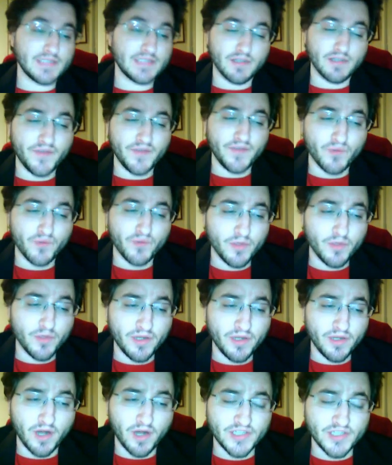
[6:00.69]
or even
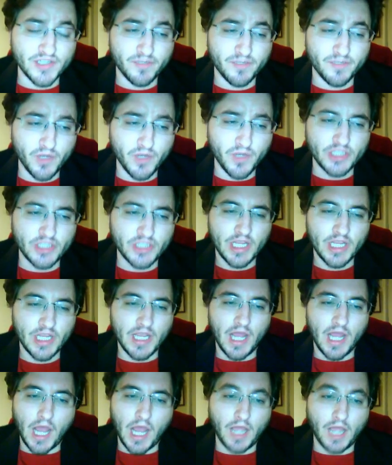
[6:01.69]
Rubio, Carson, or Bush,
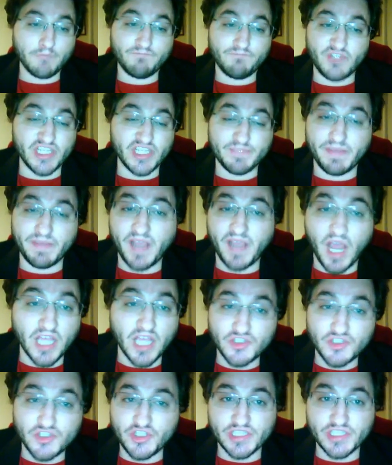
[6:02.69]

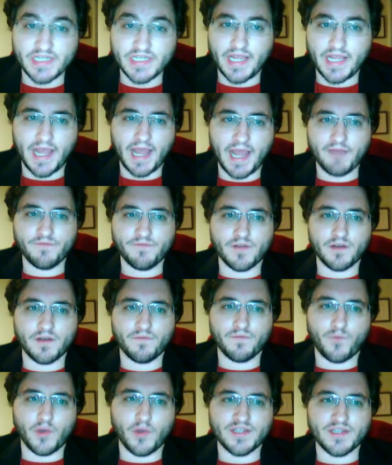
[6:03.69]
just to have
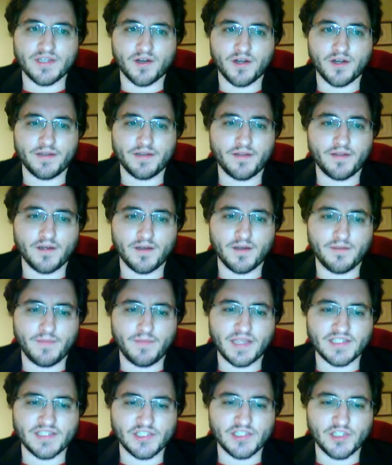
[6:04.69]
their voice heard and their
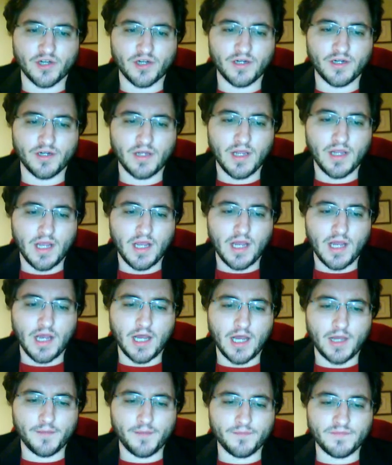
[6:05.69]
message heard,
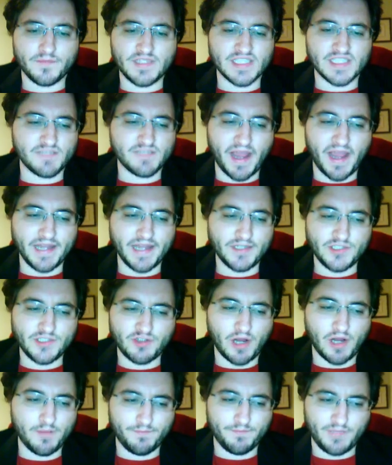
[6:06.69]
despite
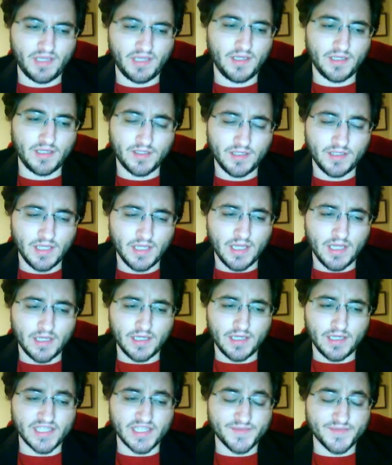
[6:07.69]
Trump being
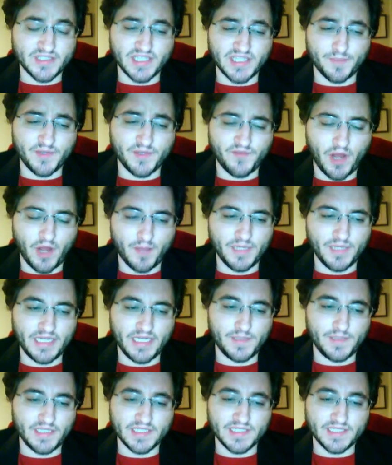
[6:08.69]
the presumptive
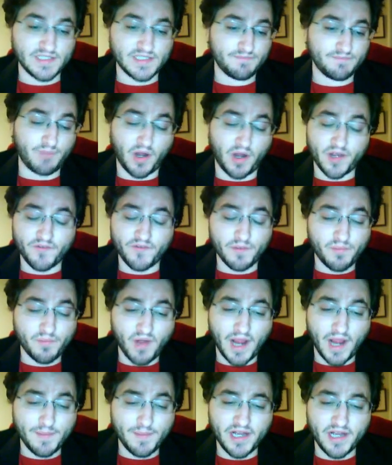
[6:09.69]
nominee, because part of a
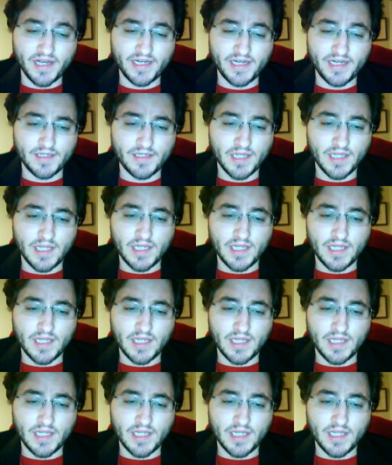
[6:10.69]
primary